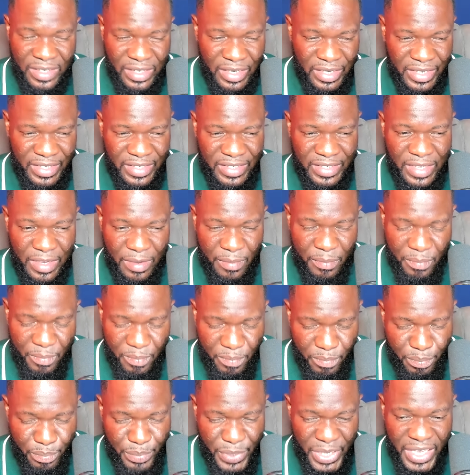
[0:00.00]
I am
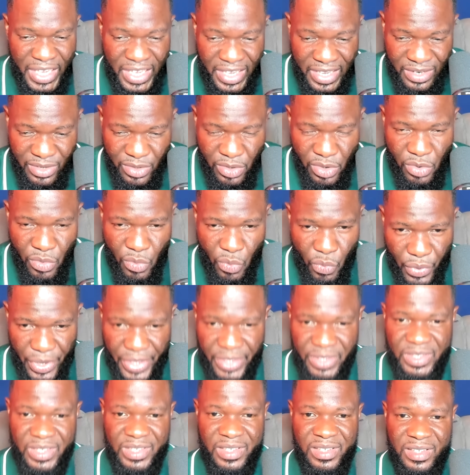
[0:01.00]
being with.
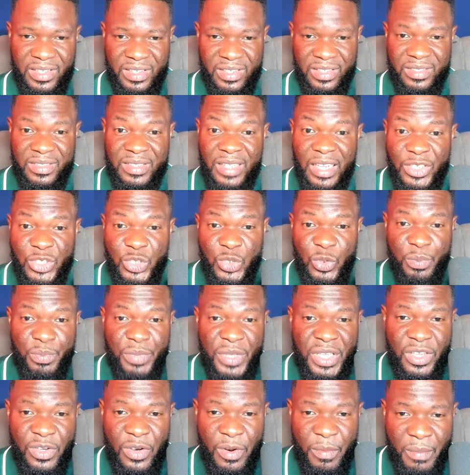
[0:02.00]
That should be
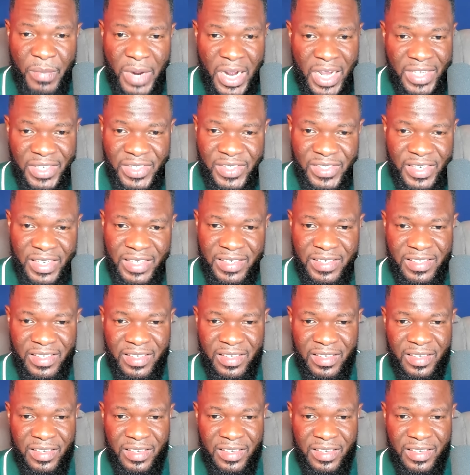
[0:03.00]
your mindset.